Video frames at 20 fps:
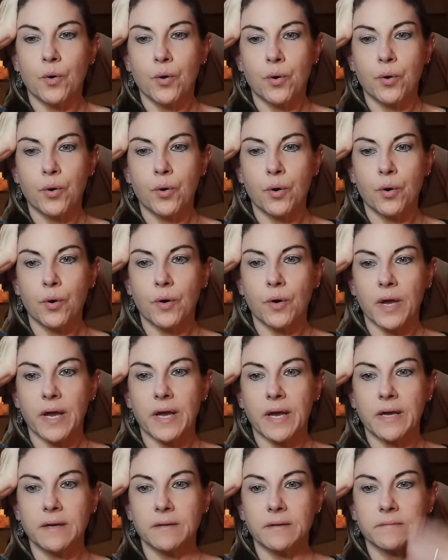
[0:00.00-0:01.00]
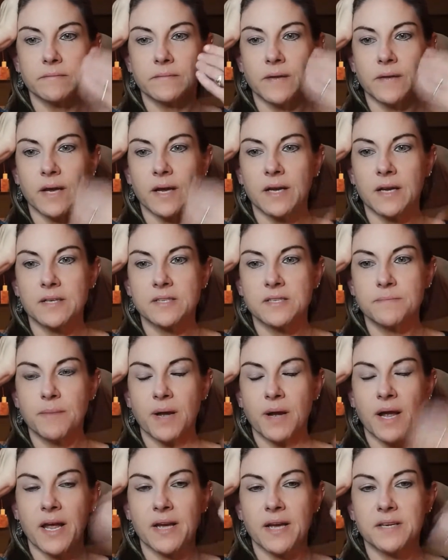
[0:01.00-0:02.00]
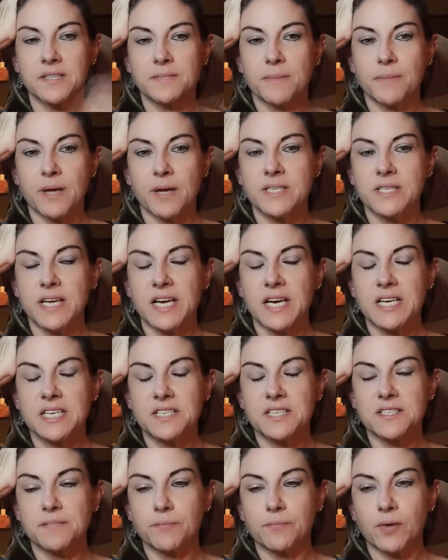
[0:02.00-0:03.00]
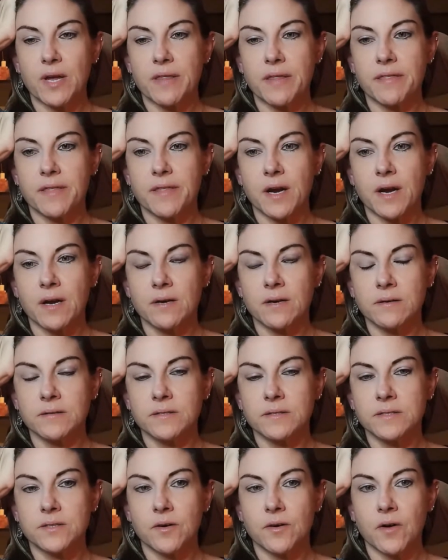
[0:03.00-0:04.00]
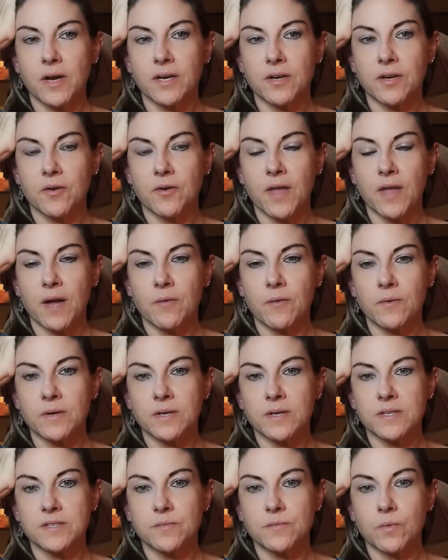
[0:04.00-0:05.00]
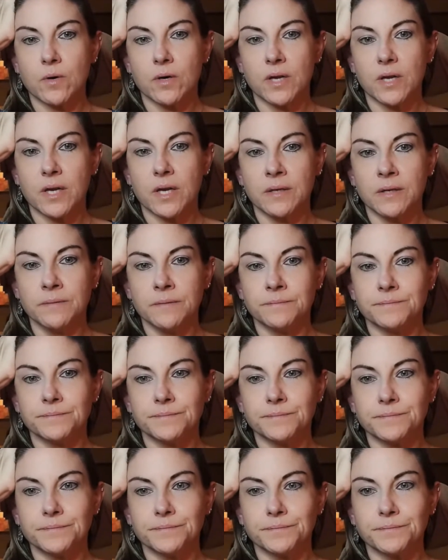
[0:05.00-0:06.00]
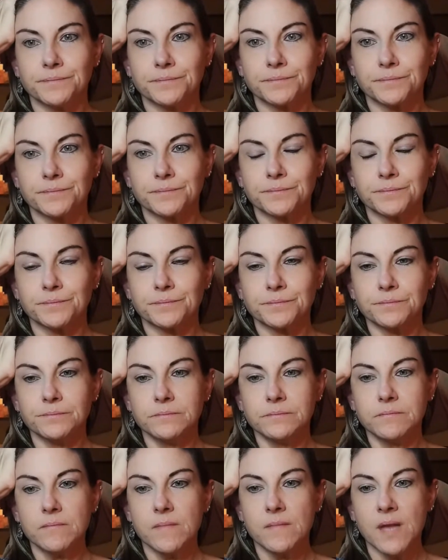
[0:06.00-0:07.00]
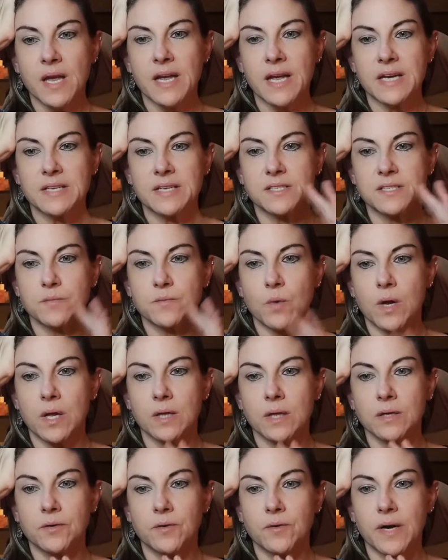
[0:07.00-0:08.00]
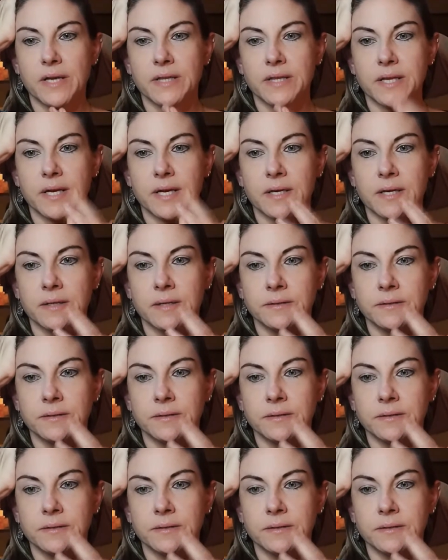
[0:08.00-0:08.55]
Okay, I had a spontaneous breath there, so I know that one is working. I had a swallow right there.